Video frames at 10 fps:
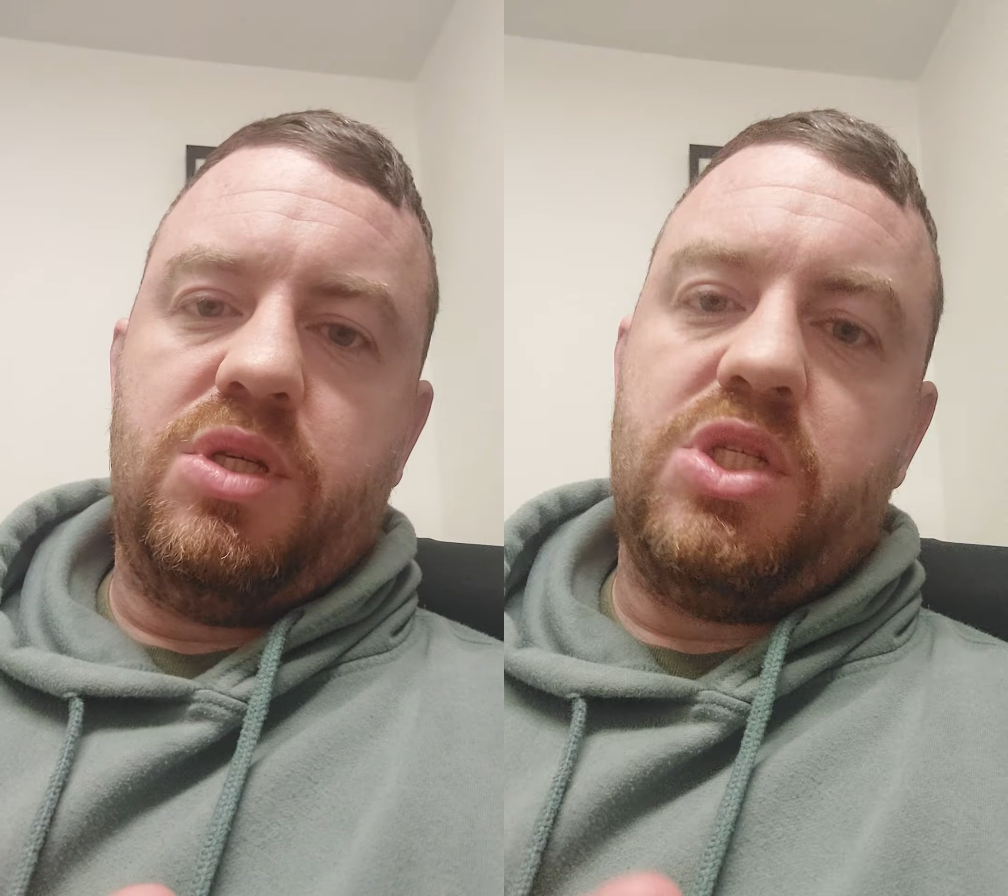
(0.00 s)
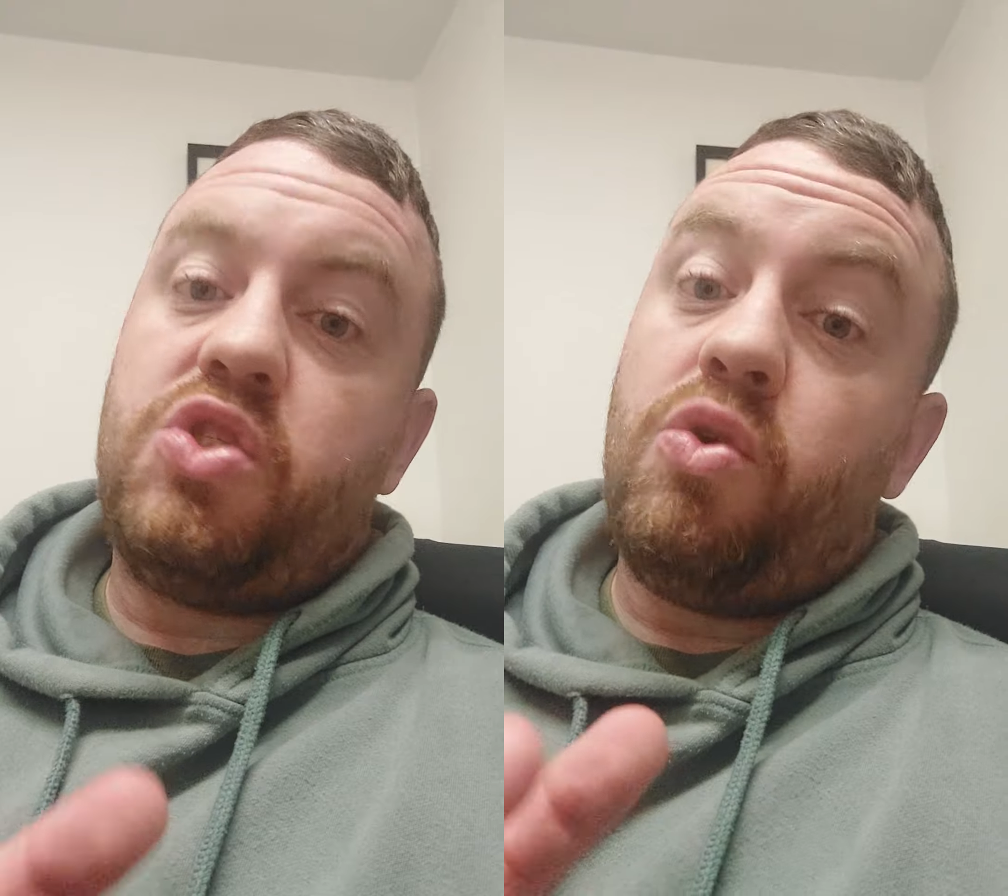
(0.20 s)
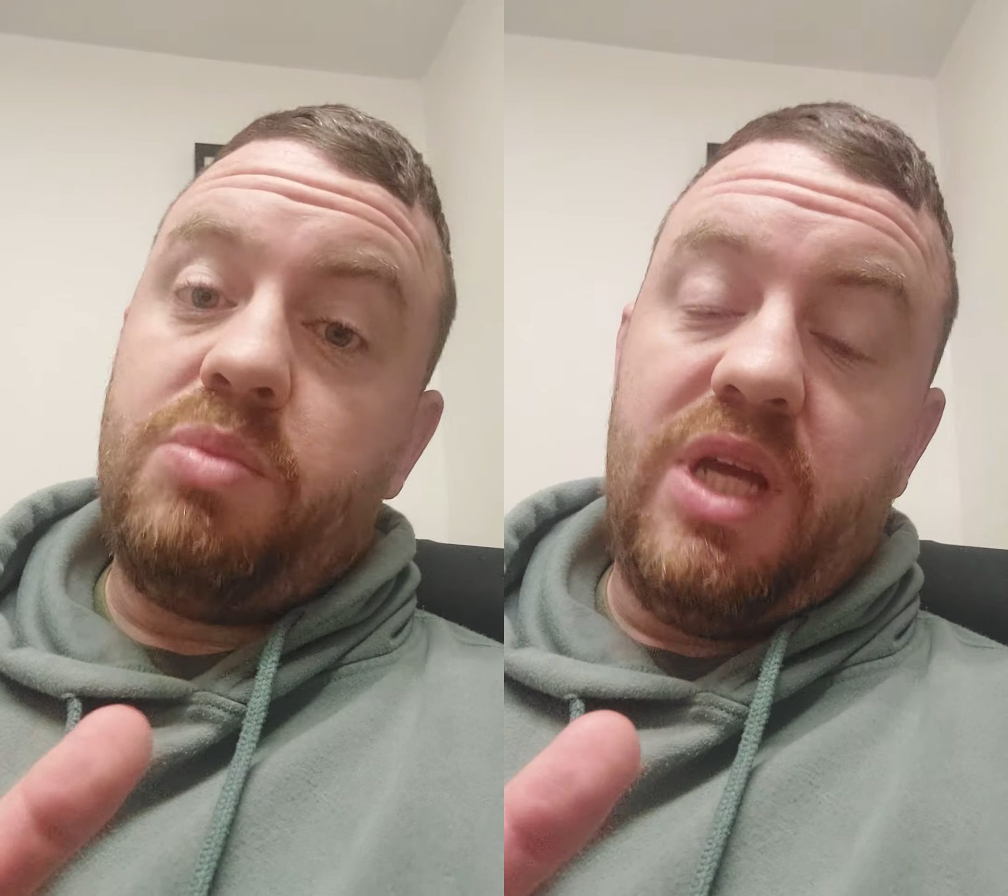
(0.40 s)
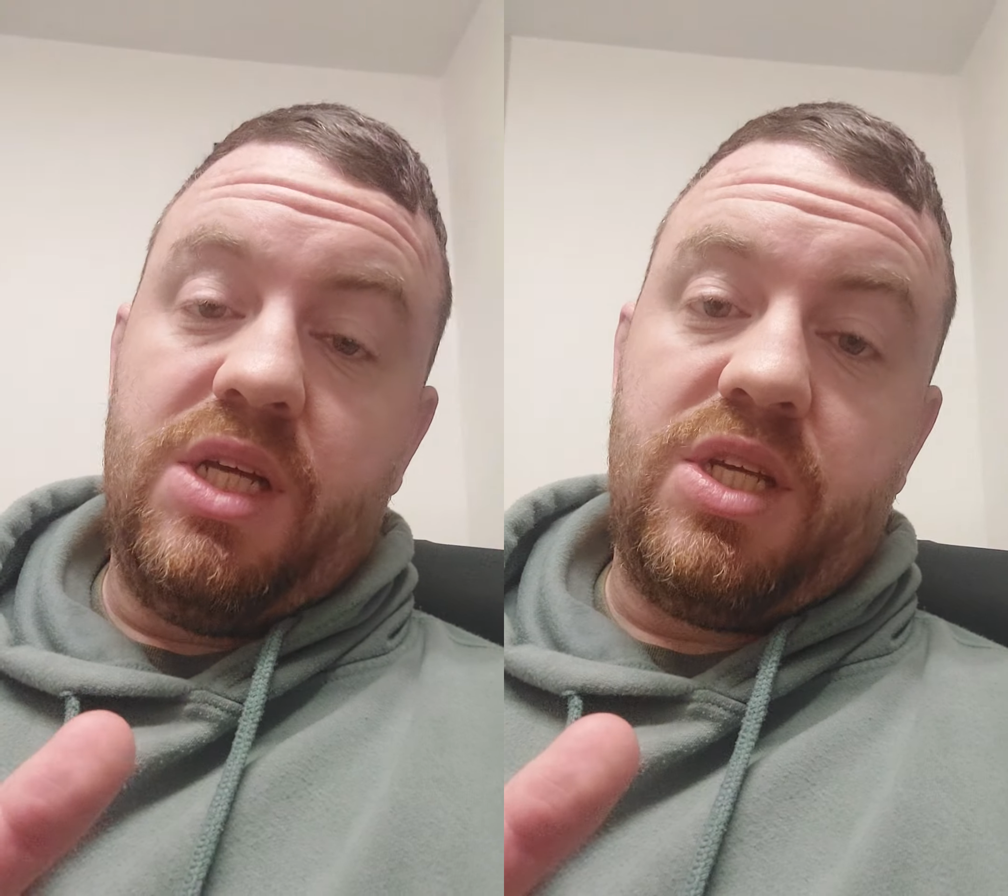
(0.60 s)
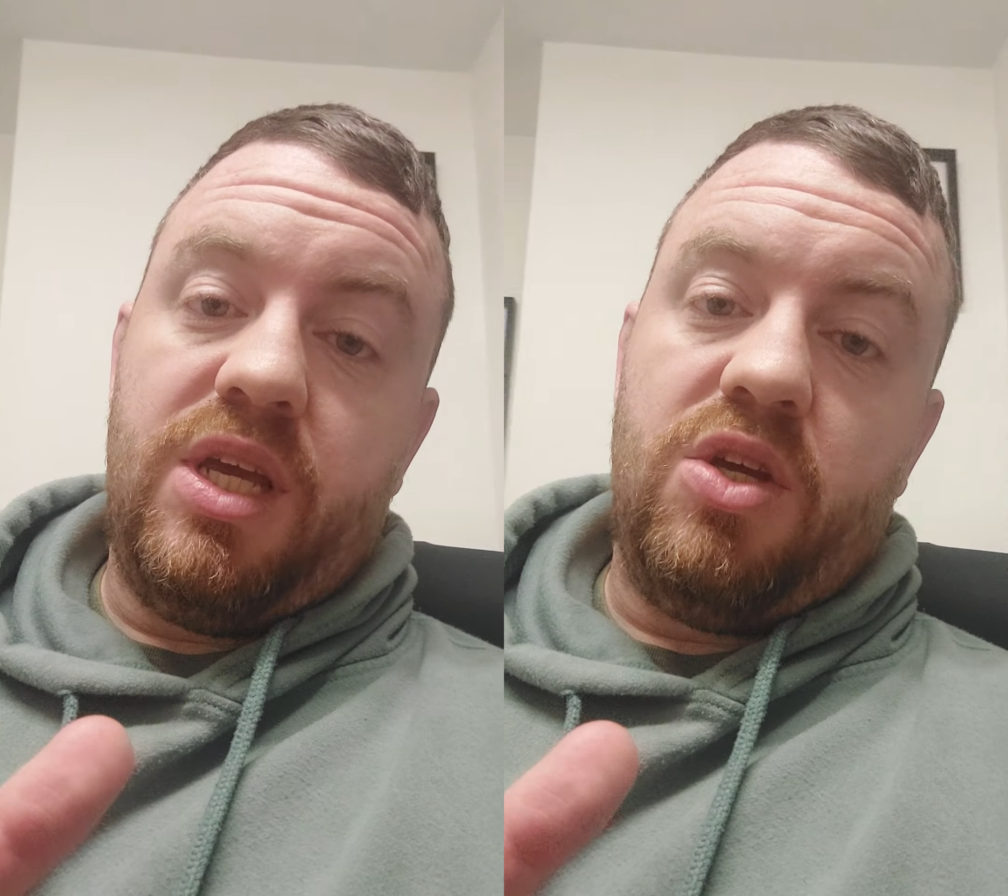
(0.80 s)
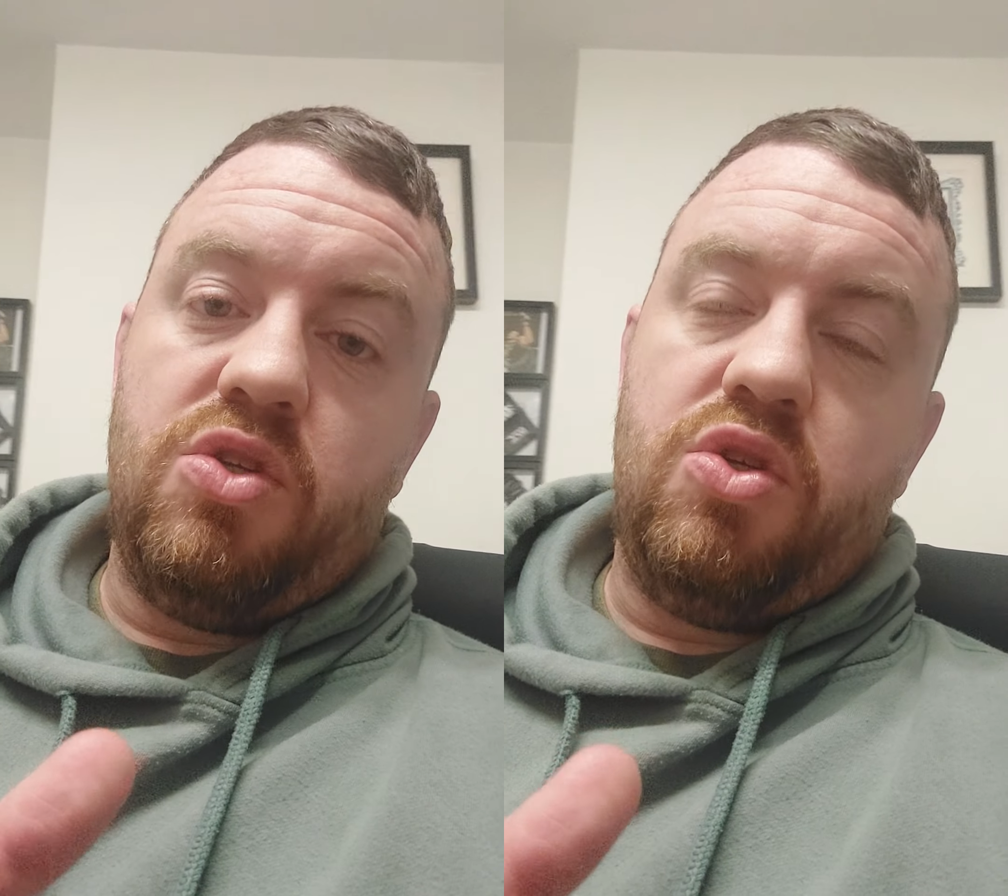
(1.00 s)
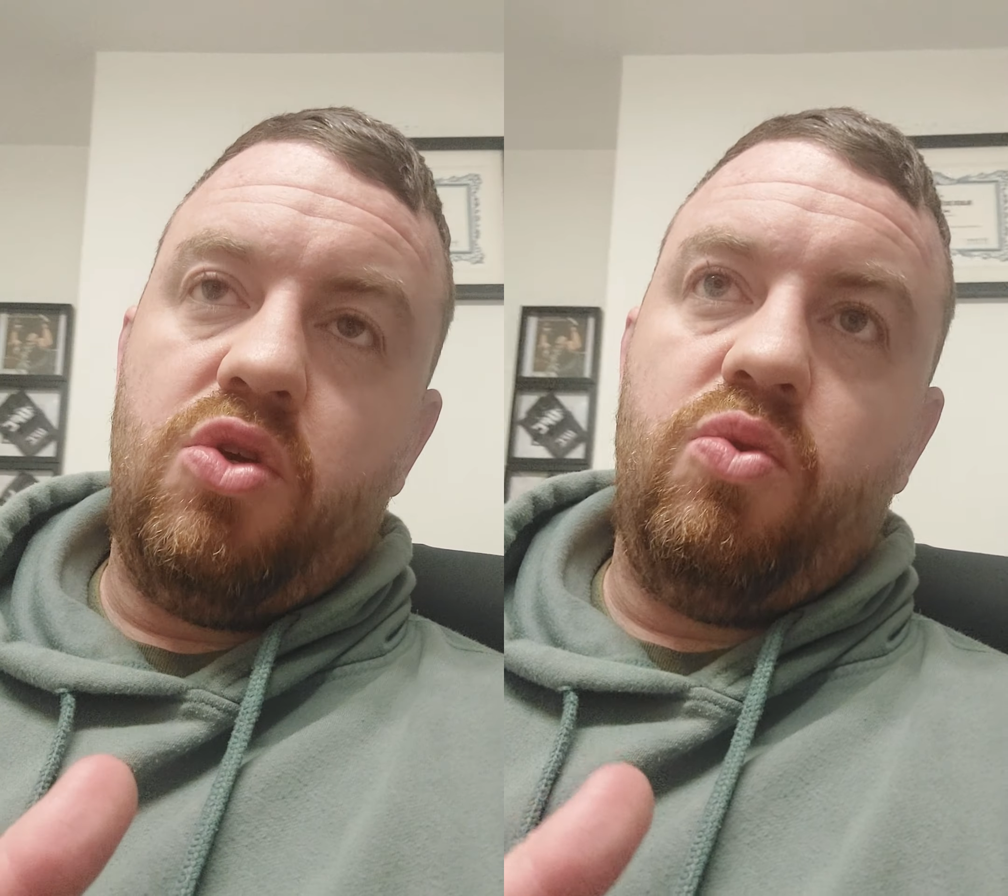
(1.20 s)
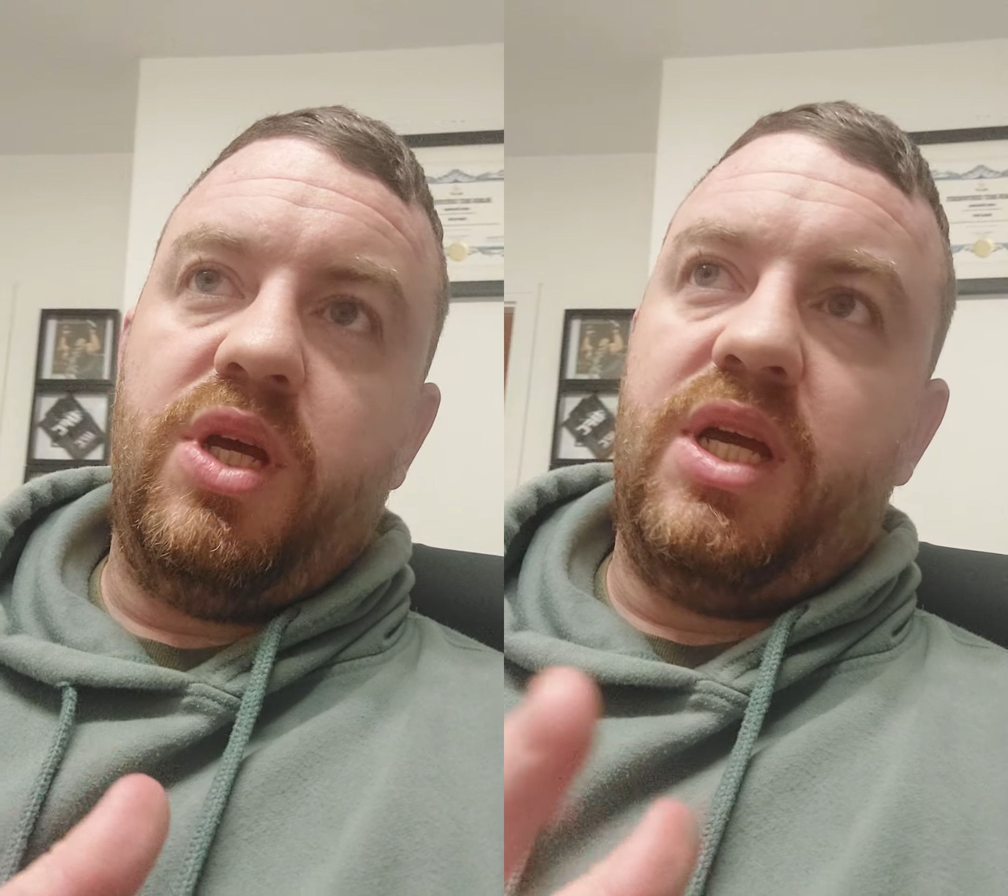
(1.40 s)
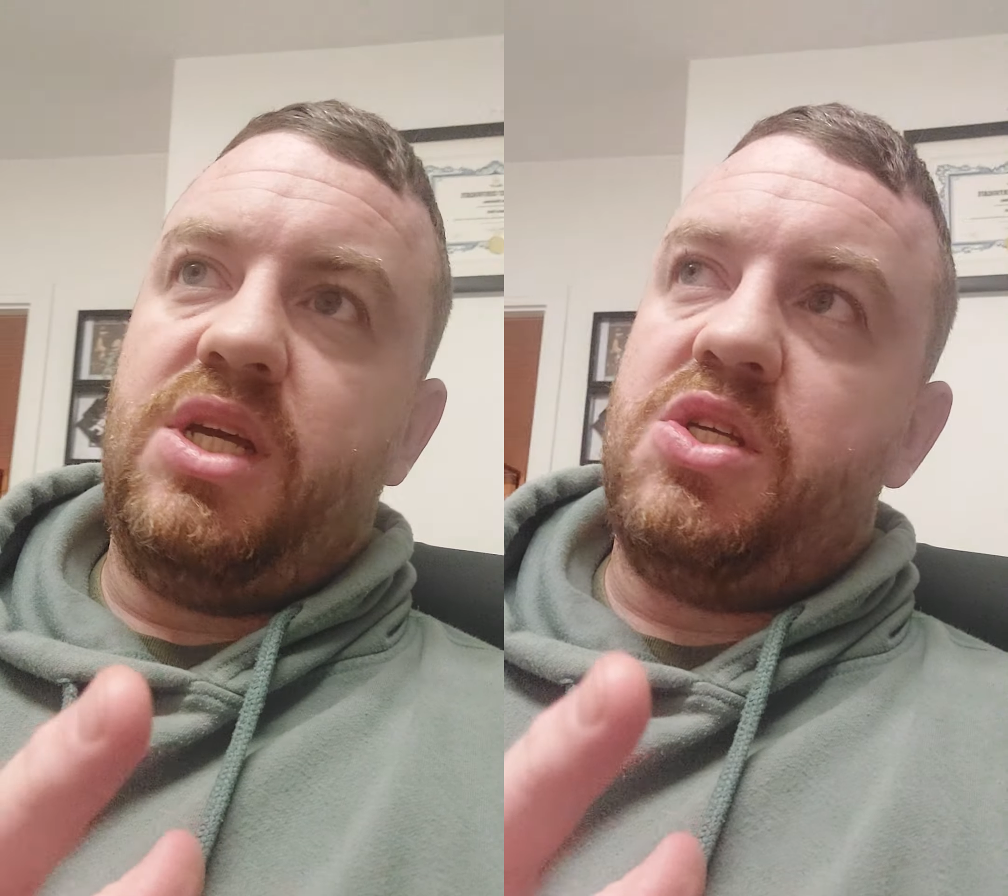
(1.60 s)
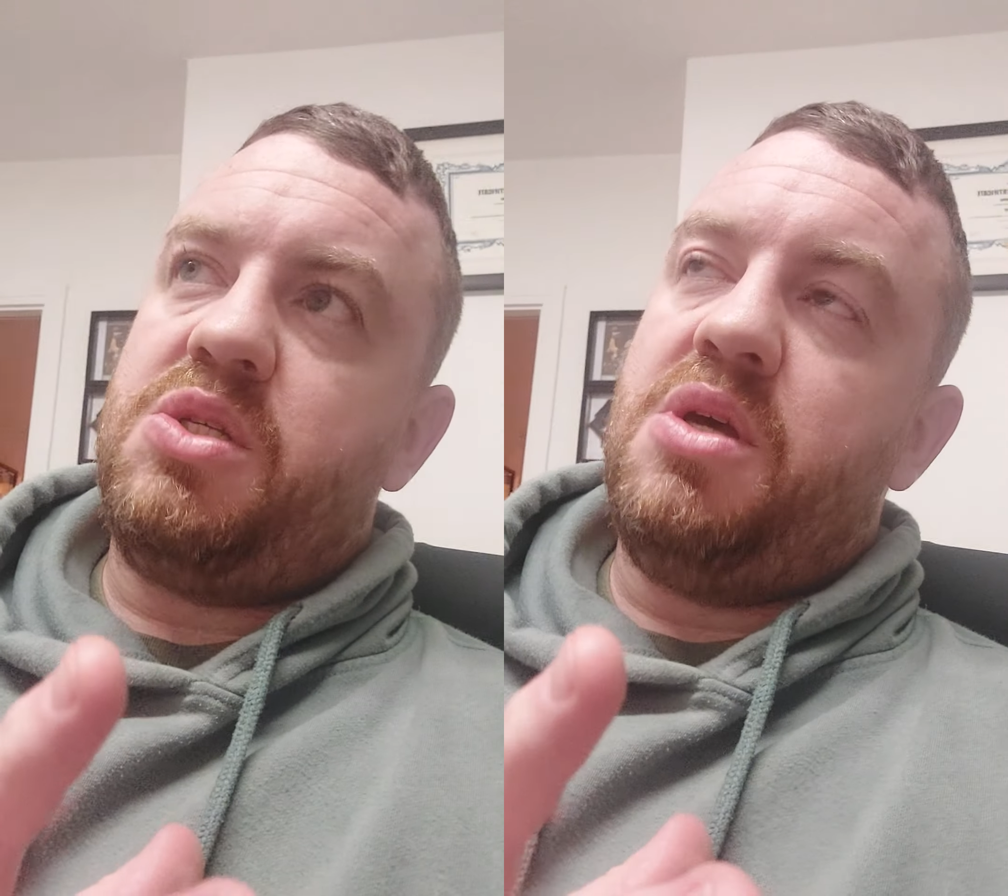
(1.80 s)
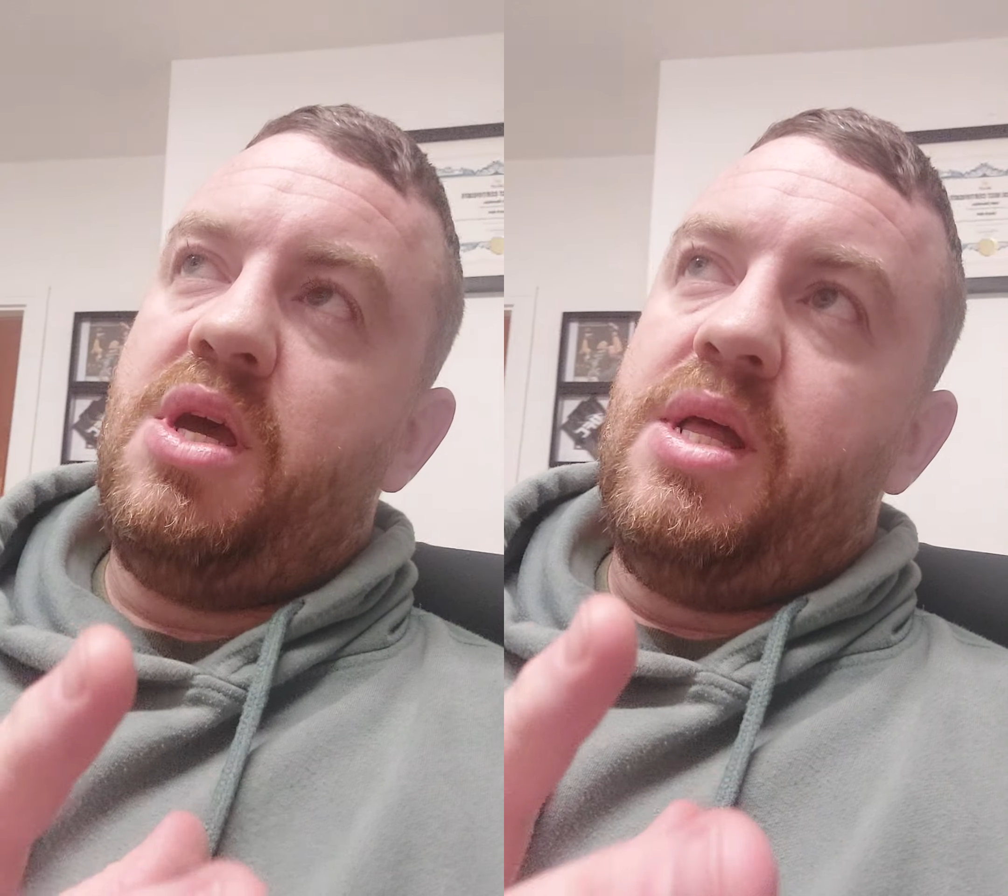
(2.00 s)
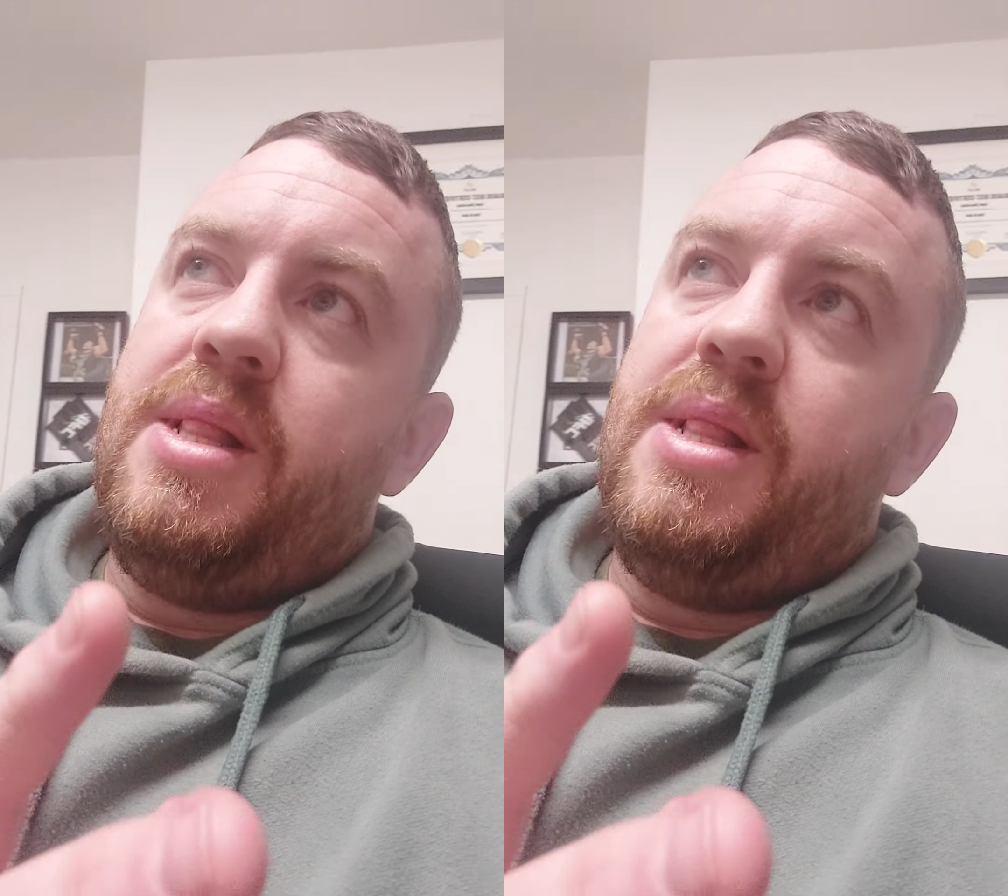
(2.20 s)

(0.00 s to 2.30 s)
Some things that you can do is